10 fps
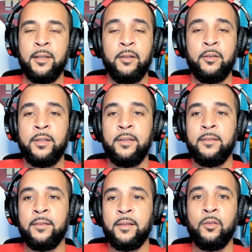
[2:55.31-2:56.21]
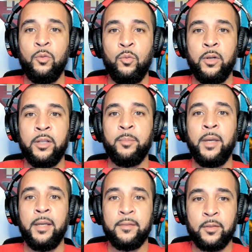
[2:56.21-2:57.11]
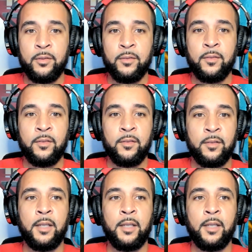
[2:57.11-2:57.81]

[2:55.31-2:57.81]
Series 2-1 Pacers.